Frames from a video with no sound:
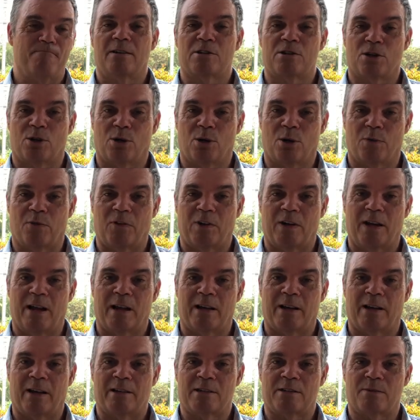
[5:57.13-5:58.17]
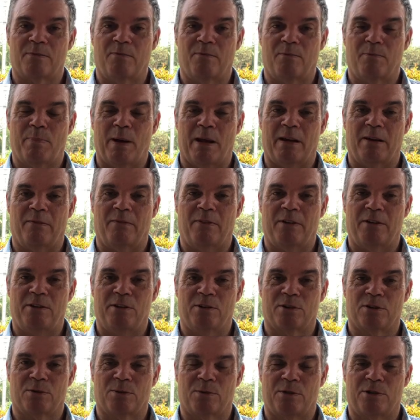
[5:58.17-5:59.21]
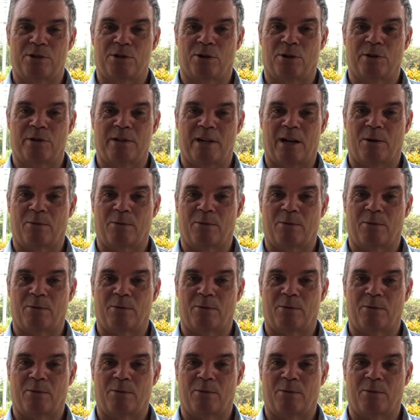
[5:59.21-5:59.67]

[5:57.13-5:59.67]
So hopefully I'll get some better videos with the drone